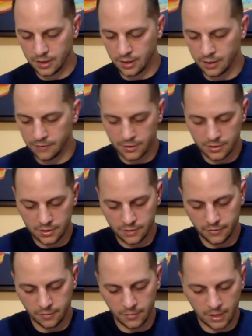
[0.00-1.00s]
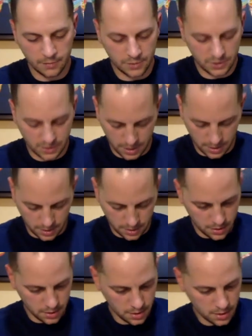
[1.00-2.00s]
covers, if I'm not mistaken.